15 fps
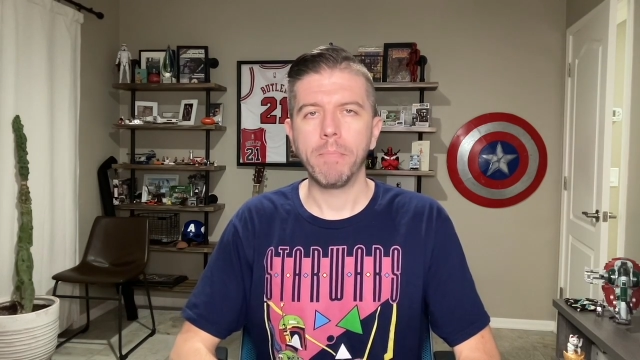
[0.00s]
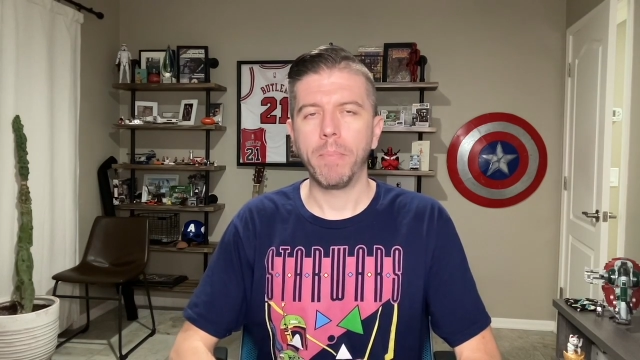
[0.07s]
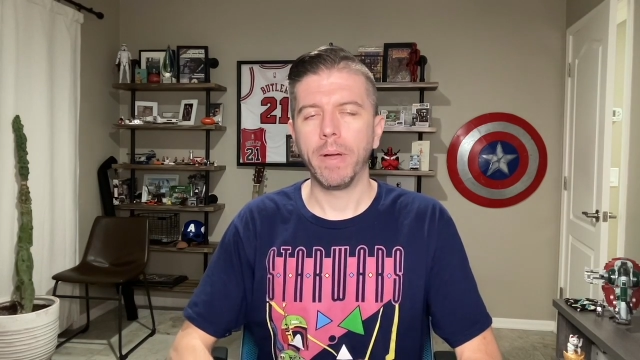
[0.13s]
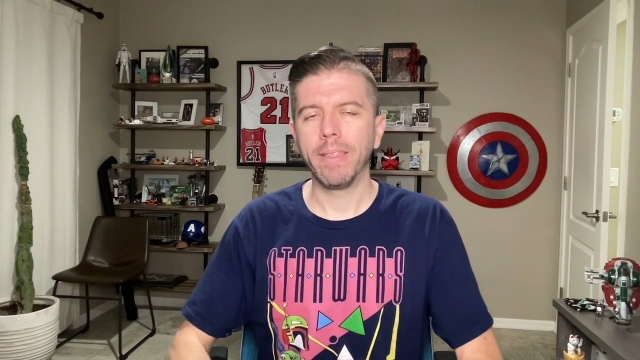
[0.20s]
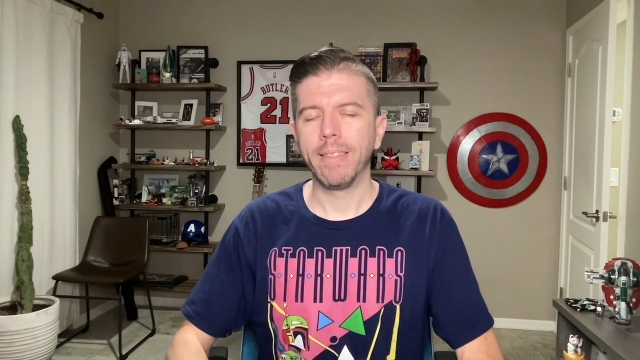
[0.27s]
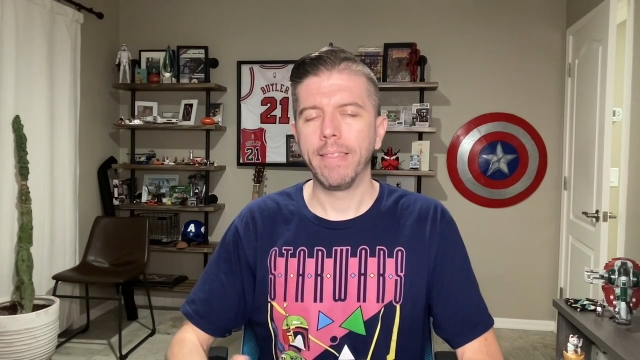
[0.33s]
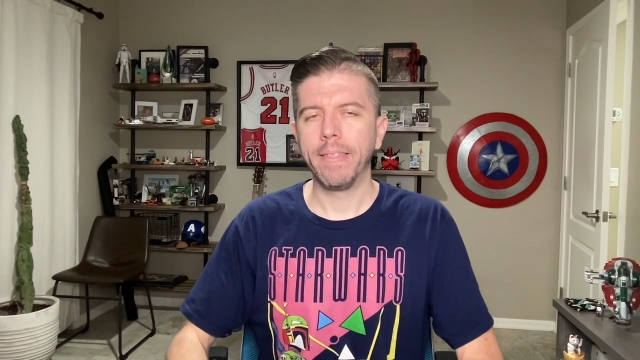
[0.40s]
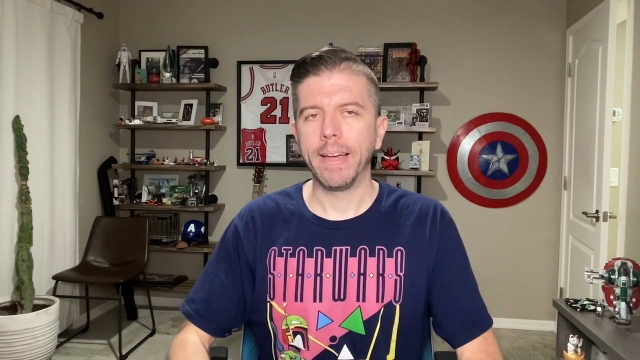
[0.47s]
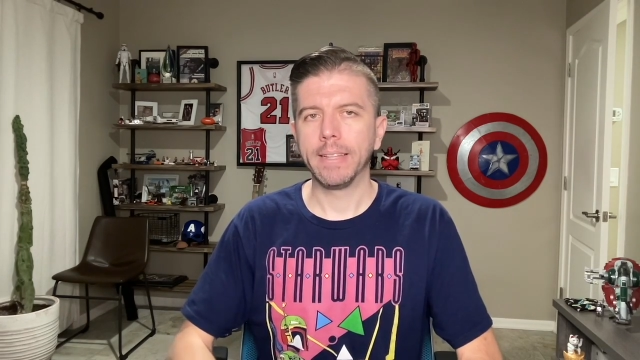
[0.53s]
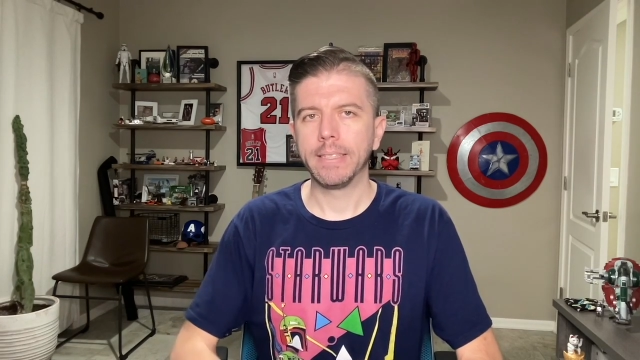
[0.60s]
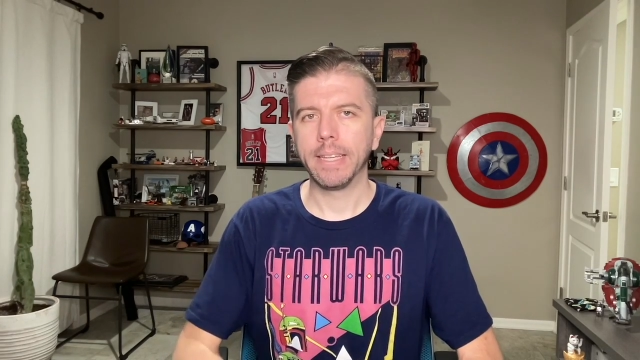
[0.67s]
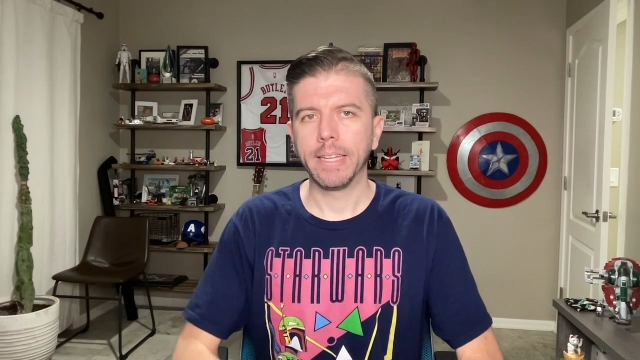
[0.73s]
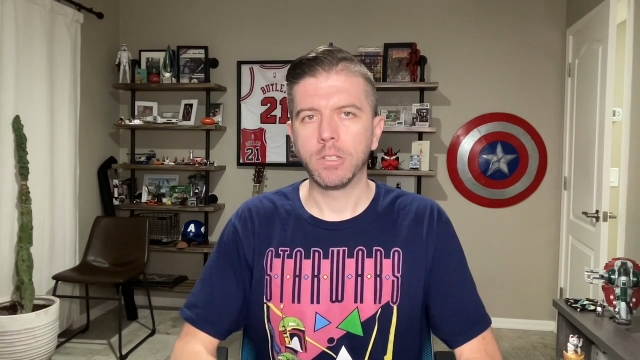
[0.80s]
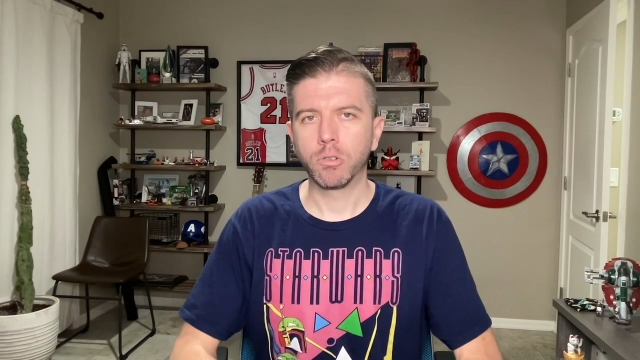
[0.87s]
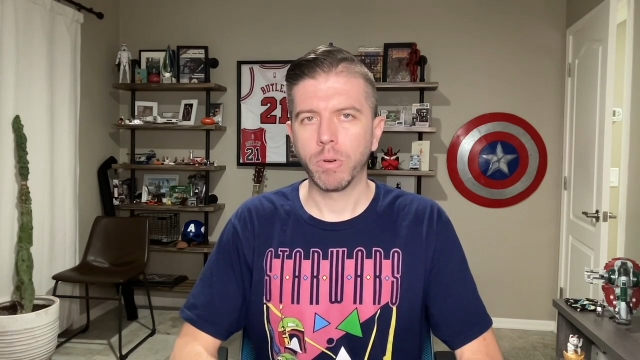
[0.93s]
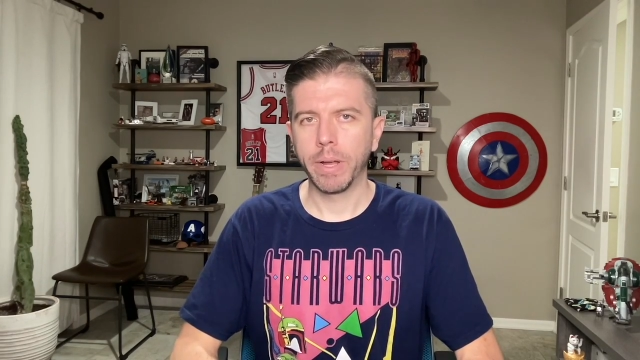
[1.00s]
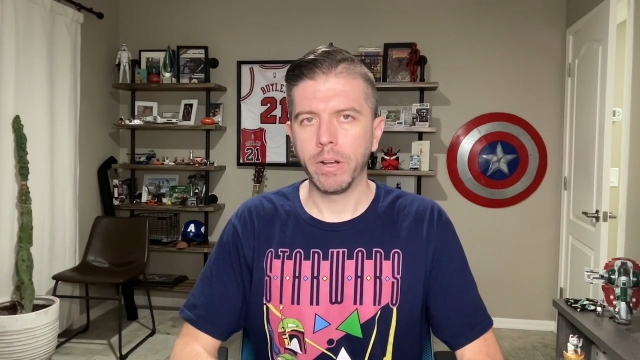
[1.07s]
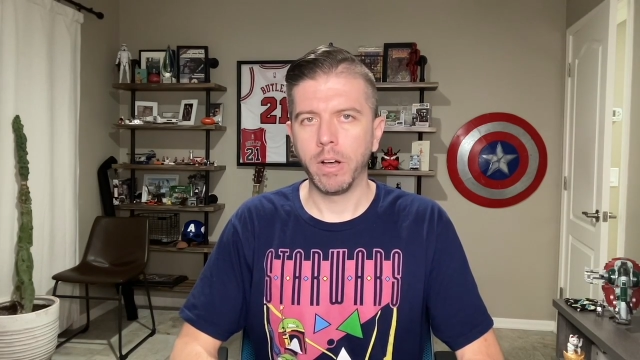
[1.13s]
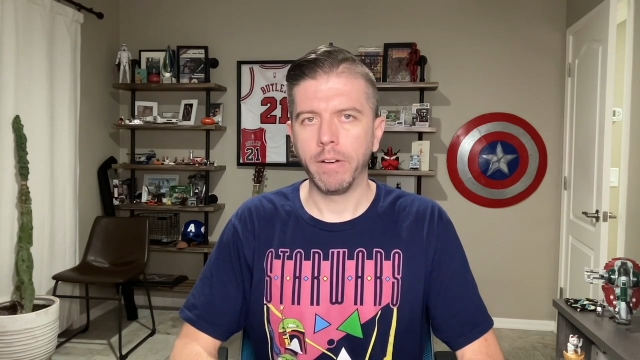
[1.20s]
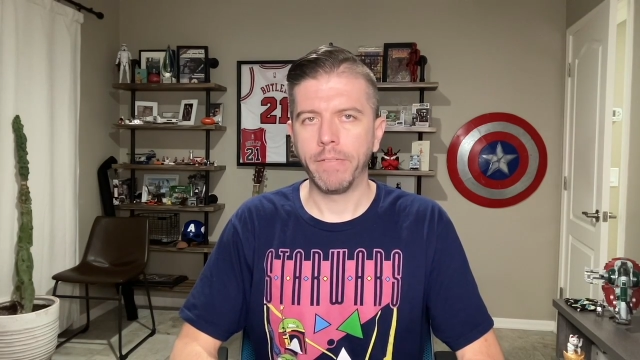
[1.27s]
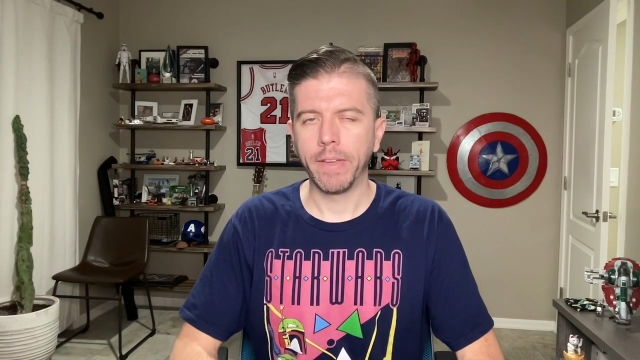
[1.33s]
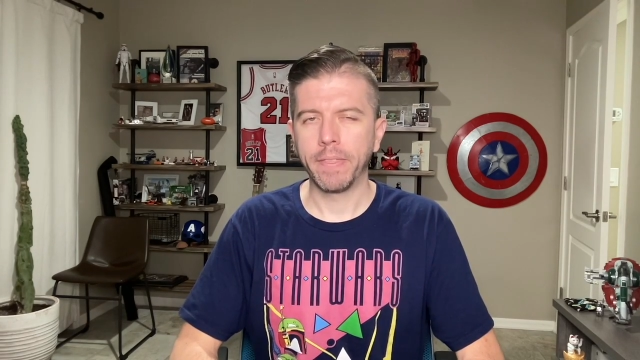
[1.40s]
but that's a
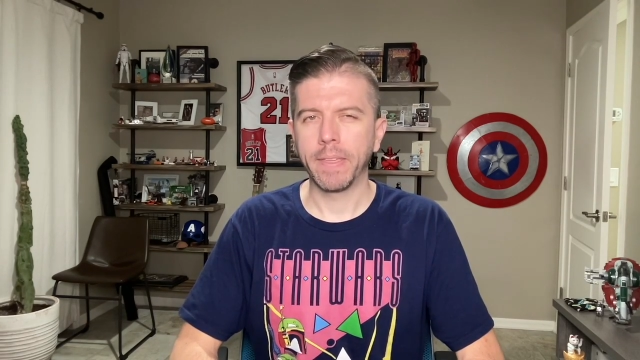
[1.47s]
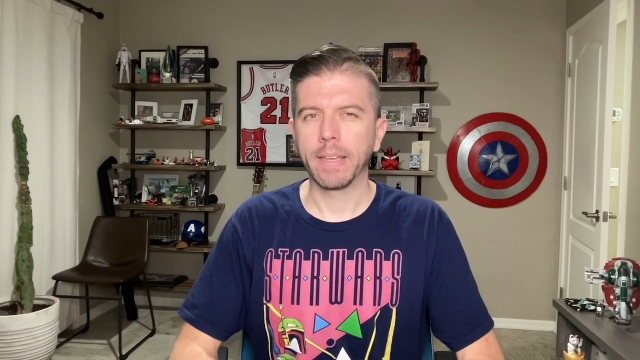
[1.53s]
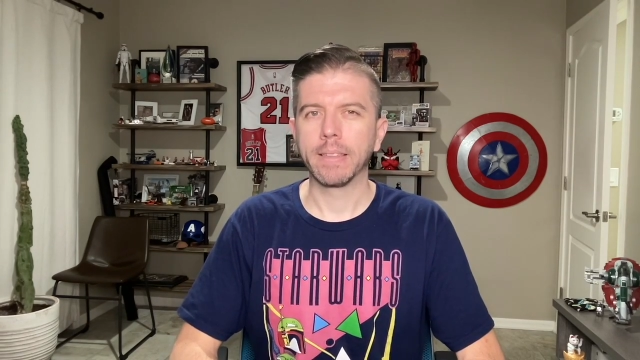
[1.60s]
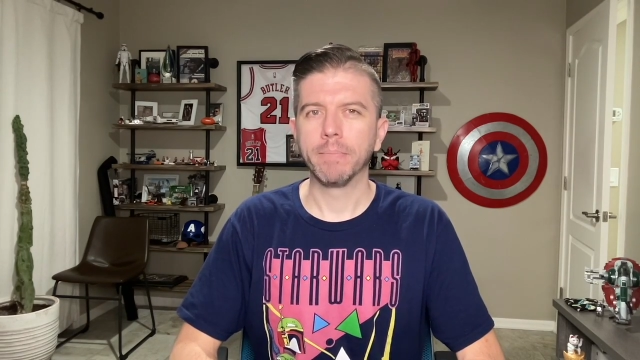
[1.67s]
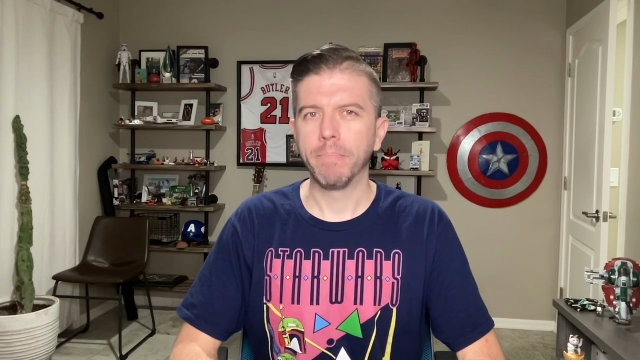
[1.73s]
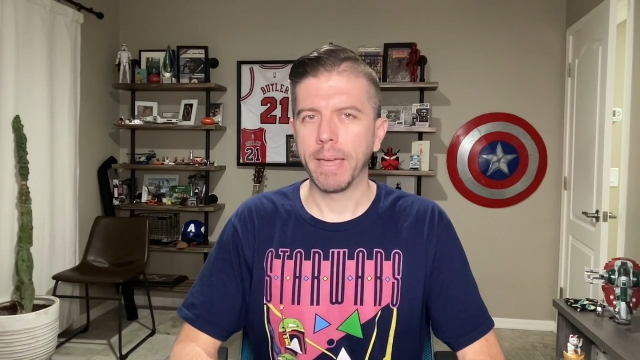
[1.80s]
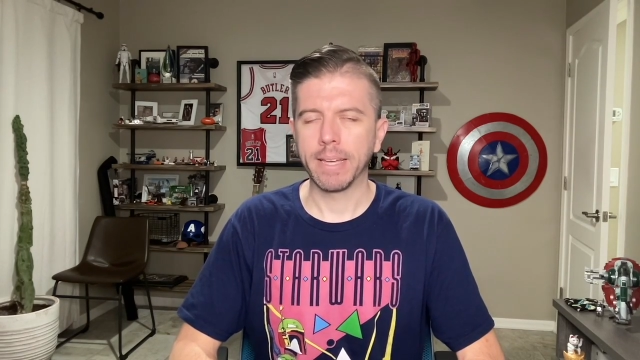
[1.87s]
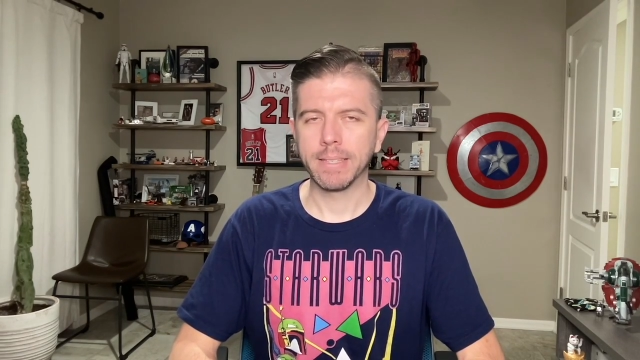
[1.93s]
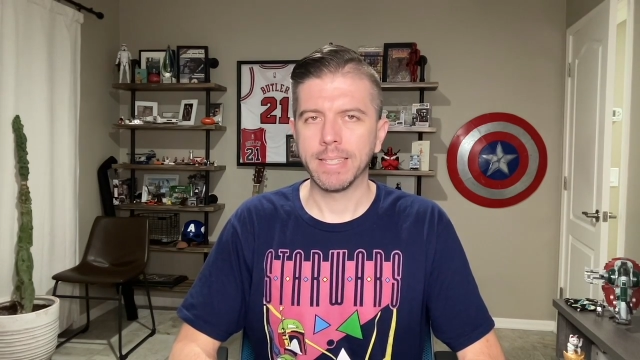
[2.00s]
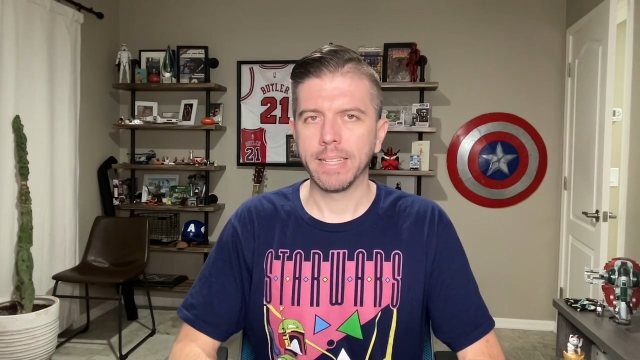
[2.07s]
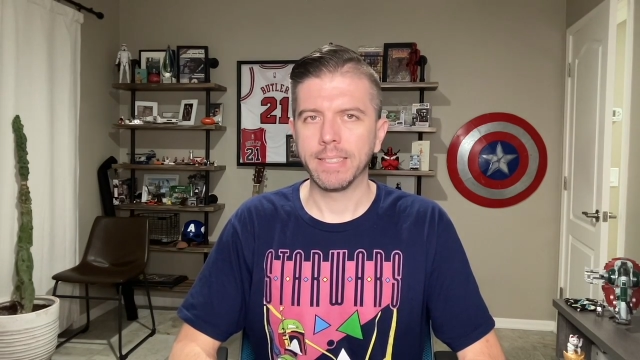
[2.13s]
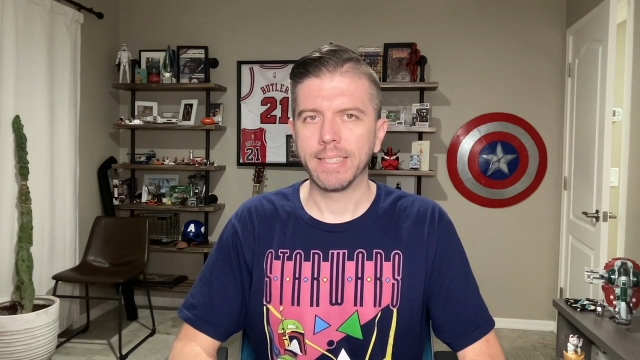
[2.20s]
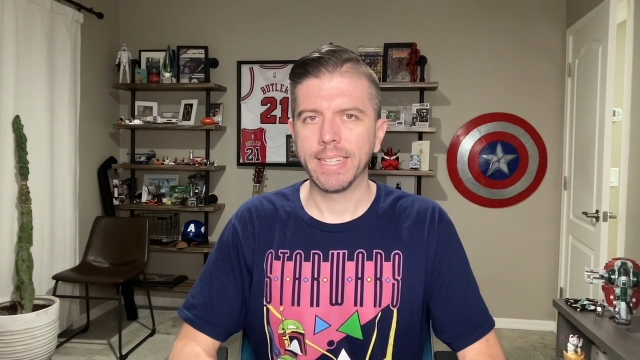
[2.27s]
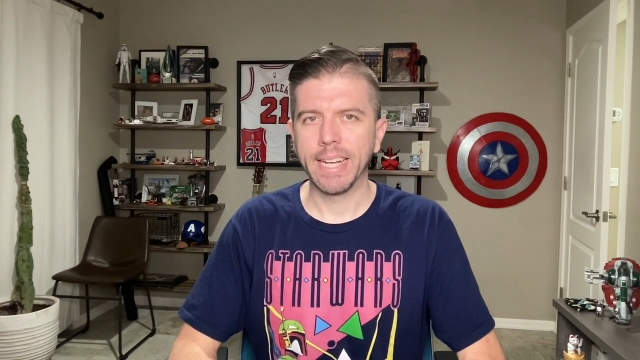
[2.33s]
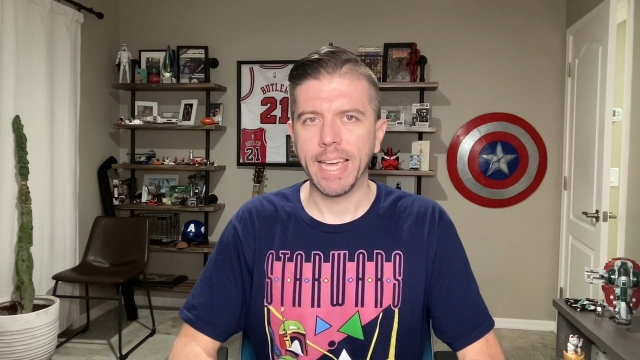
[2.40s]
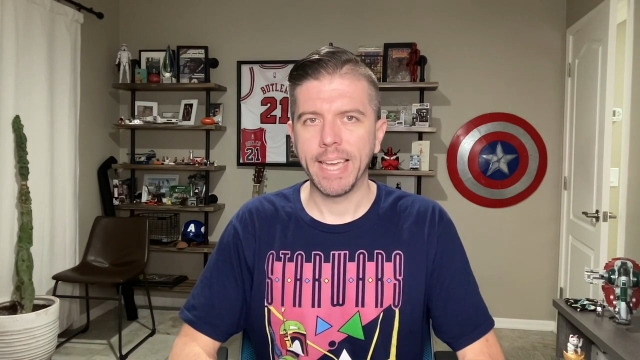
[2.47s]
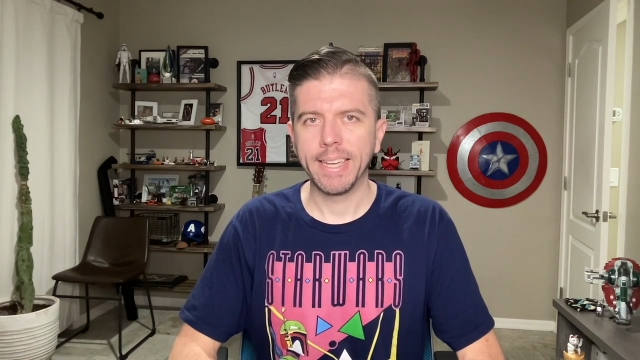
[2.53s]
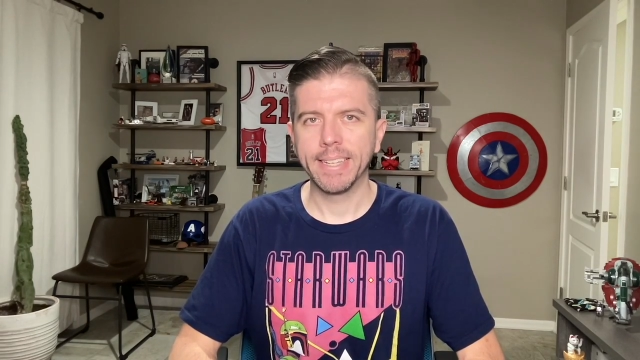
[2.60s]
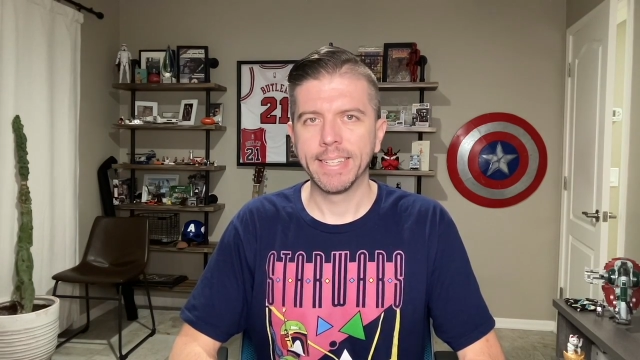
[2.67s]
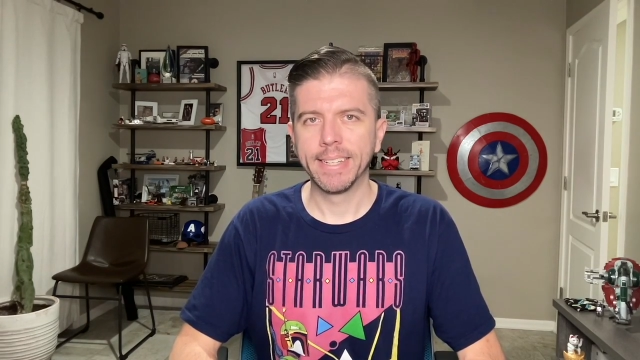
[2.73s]
trade-off I think makes sense today.